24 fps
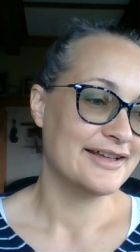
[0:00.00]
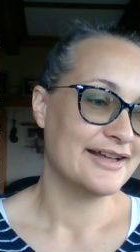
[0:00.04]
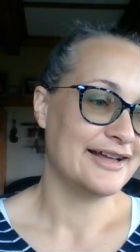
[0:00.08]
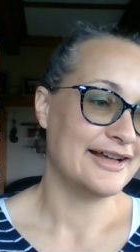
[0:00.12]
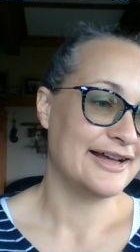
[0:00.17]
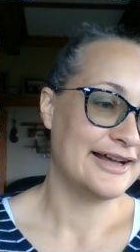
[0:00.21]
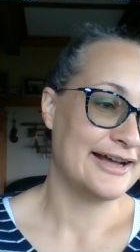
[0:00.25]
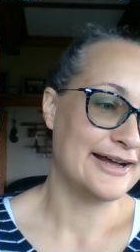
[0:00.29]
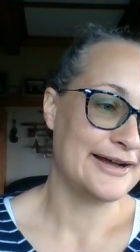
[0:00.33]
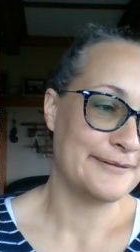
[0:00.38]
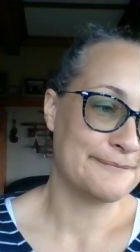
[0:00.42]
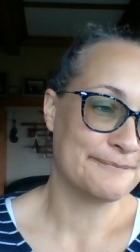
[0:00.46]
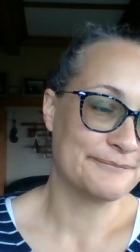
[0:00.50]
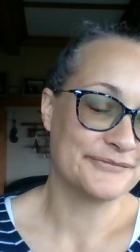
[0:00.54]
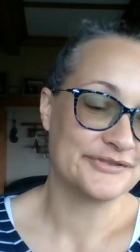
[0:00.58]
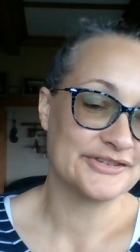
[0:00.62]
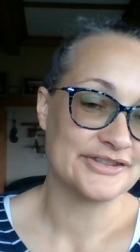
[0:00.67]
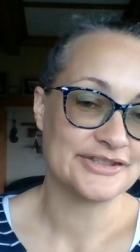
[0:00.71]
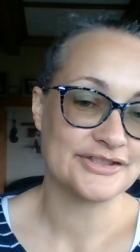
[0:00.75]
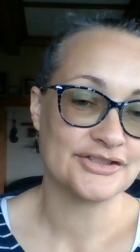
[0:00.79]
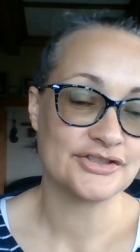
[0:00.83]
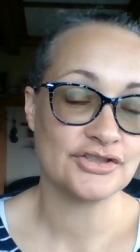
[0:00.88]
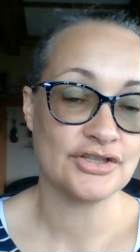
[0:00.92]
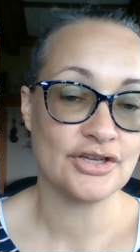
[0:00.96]
Um,
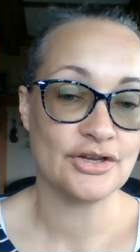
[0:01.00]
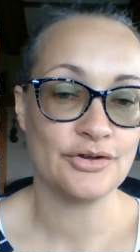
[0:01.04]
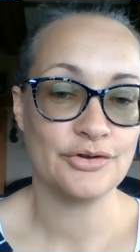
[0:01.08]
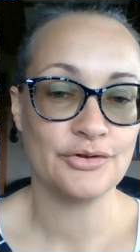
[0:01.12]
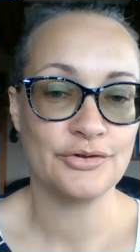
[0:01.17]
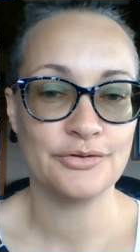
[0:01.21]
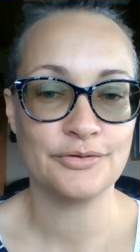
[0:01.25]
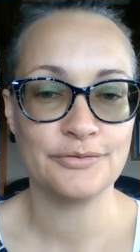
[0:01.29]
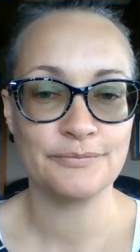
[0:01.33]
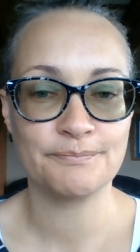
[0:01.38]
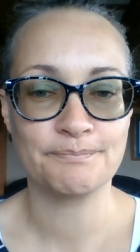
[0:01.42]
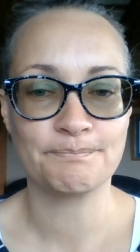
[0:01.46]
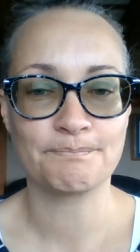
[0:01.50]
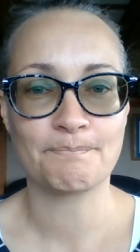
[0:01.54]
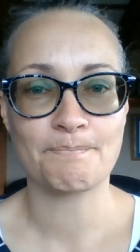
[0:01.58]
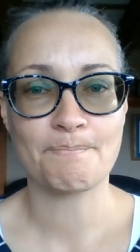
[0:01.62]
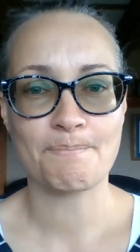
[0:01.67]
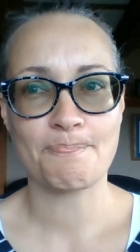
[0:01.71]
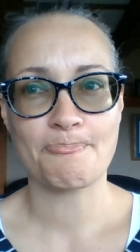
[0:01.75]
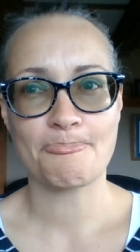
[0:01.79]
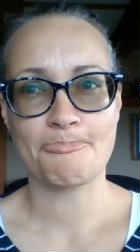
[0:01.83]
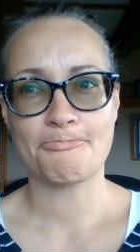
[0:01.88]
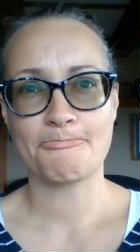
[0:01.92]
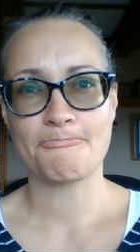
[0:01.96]
so,
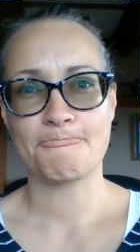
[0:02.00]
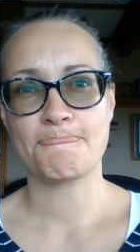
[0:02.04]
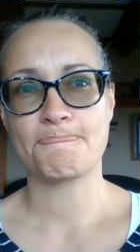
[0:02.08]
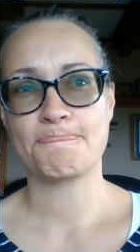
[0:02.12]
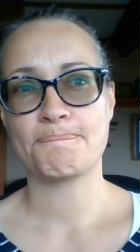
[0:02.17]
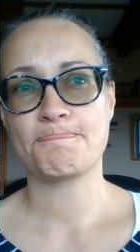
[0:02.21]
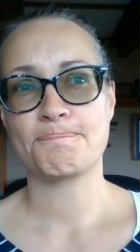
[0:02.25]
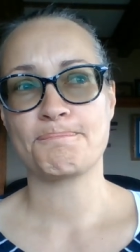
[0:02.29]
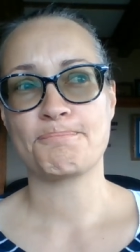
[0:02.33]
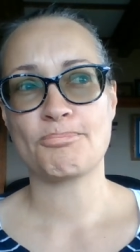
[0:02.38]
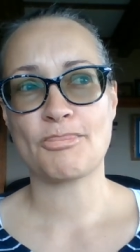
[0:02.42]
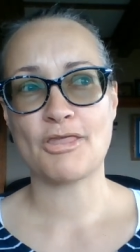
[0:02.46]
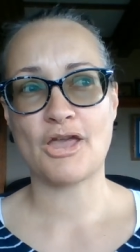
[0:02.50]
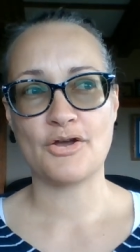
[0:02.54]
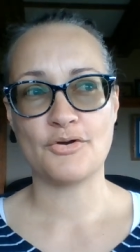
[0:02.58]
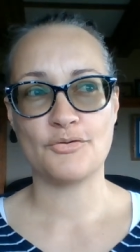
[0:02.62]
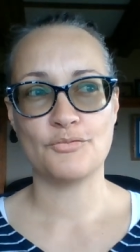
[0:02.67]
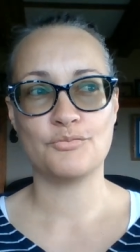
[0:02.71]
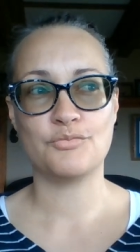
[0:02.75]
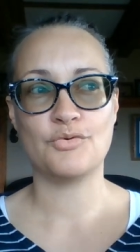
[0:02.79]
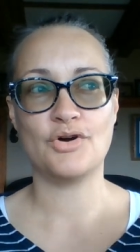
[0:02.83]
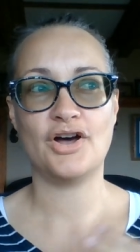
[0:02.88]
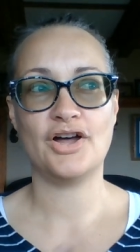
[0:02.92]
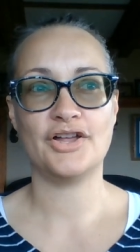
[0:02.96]

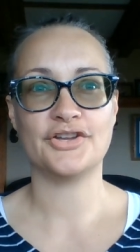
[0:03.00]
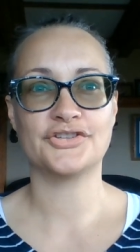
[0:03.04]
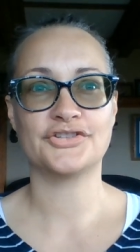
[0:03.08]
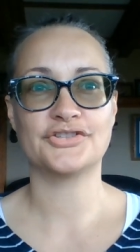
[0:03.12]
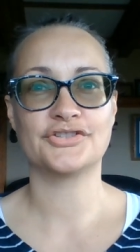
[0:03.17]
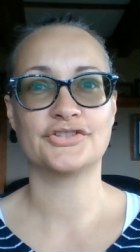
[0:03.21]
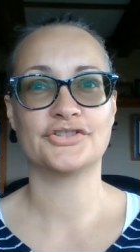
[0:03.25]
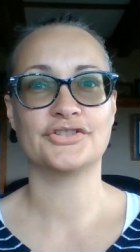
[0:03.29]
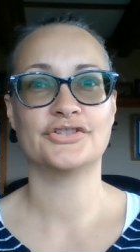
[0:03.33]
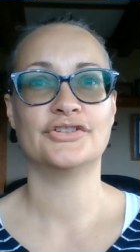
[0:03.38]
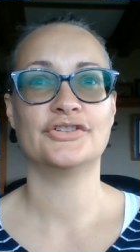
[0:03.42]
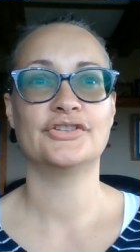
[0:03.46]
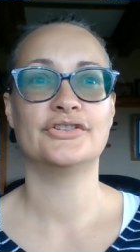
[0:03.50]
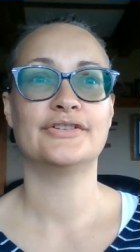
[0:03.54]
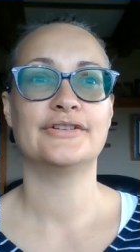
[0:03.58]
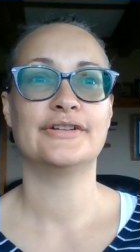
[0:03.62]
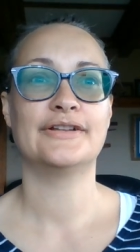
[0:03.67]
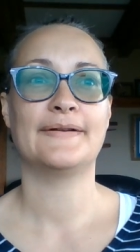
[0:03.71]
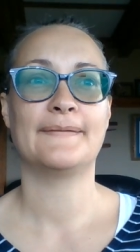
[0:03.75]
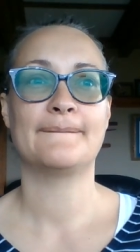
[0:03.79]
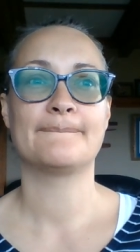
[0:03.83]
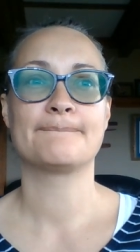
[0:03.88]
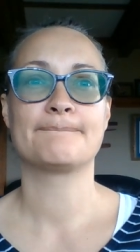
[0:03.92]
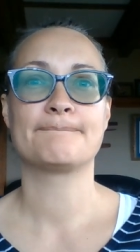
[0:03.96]
what
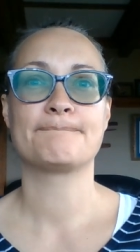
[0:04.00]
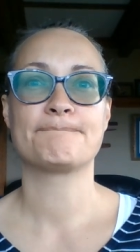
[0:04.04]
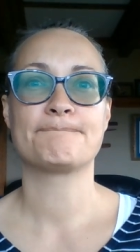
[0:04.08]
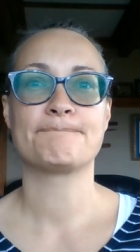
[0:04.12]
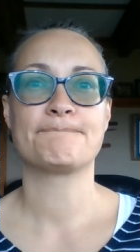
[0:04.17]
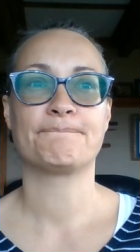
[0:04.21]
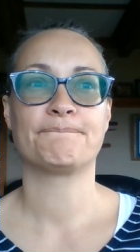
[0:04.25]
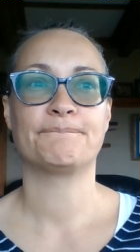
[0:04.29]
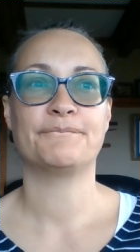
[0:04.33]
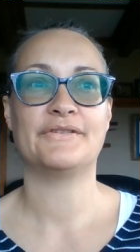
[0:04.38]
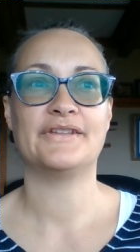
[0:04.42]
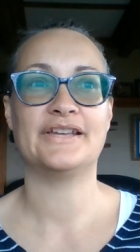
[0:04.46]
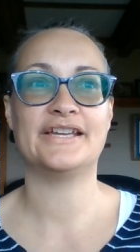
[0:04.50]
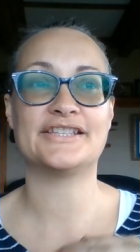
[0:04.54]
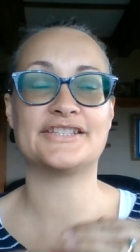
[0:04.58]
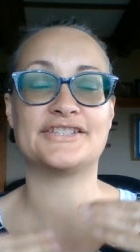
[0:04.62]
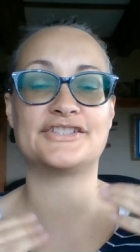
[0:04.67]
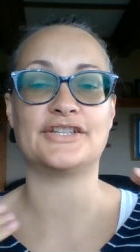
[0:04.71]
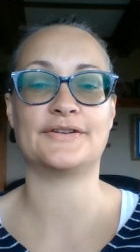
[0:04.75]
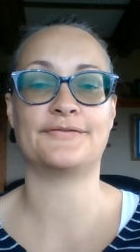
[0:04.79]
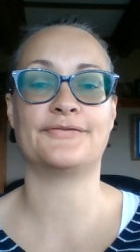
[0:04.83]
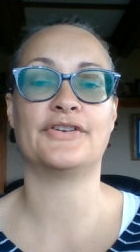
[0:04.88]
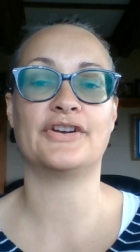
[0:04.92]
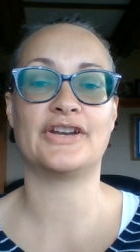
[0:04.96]
is
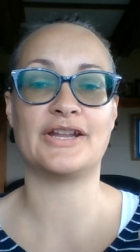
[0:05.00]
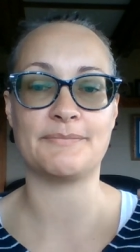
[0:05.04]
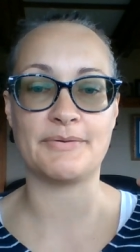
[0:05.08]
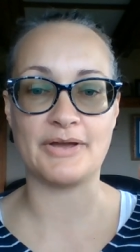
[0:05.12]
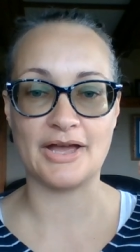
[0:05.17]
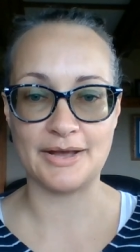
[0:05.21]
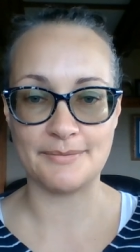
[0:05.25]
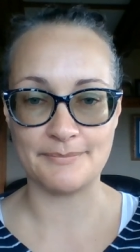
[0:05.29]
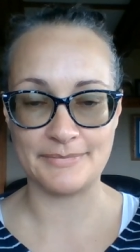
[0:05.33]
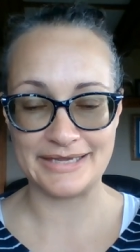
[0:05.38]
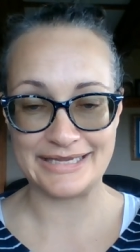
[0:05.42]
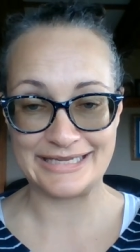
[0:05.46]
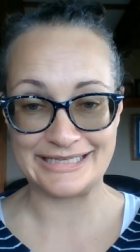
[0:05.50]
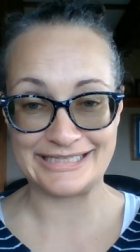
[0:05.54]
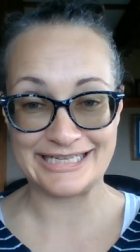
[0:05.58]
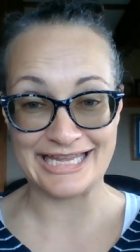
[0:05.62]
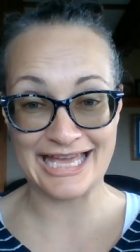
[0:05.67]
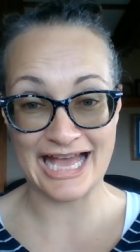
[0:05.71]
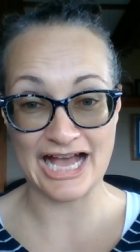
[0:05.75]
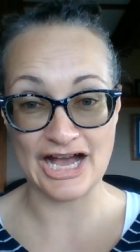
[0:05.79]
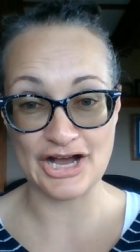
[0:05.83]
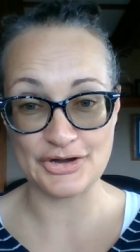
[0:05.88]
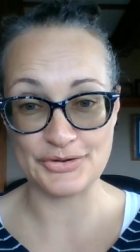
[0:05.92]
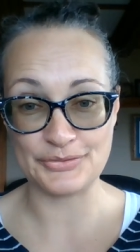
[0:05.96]
different about me
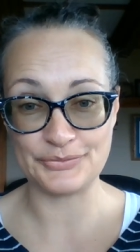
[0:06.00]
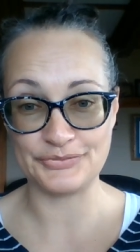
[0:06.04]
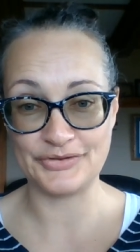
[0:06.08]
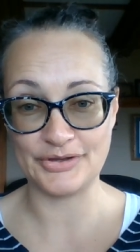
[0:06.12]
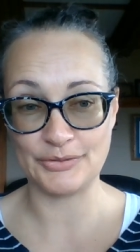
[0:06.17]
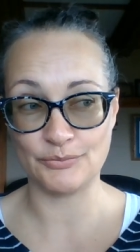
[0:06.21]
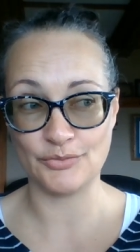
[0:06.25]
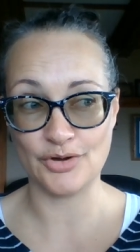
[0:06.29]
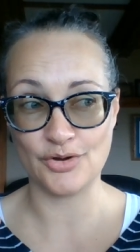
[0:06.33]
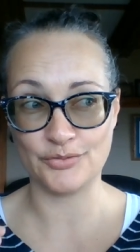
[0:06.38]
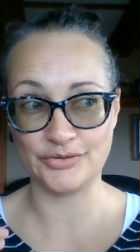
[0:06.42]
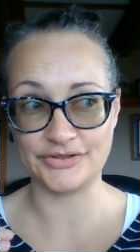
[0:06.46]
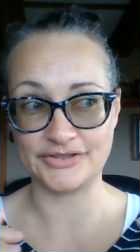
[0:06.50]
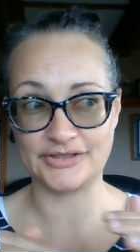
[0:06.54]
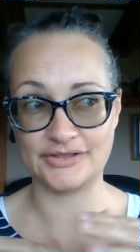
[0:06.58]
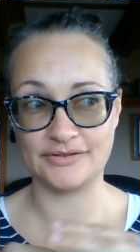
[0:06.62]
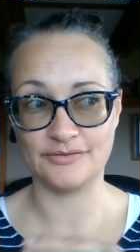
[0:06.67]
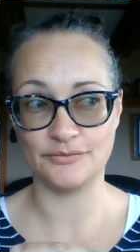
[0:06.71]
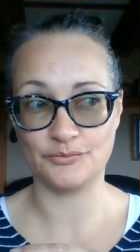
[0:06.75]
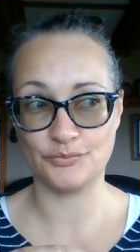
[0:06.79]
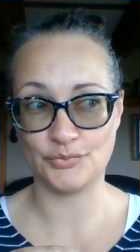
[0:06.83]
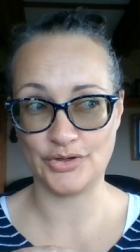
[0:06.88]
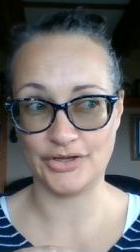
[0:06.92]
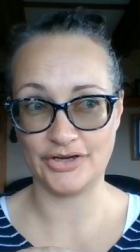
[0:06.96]
now than what was
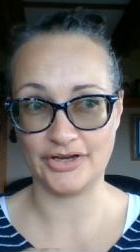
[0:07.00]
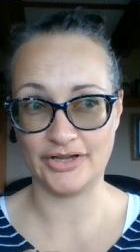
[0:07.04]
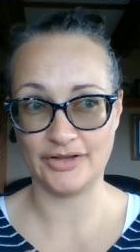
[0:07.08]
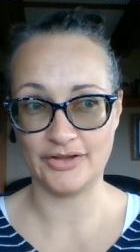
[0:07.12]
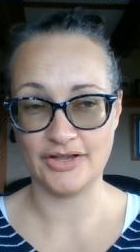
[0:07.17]
what